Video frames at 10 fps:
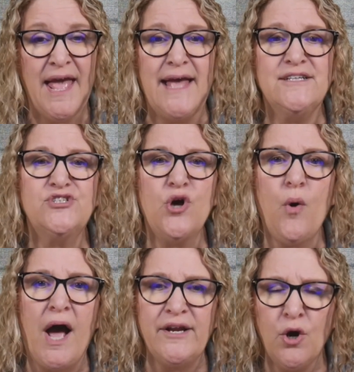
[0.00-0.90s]
And
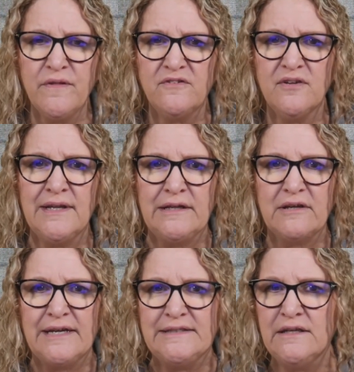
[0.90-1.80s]
so I know this is a little
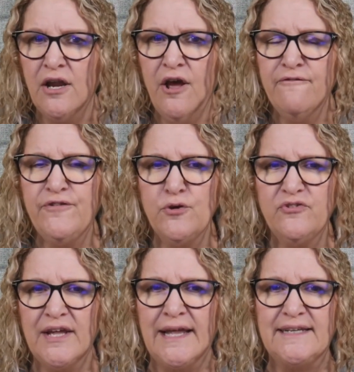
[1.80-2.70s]
confusing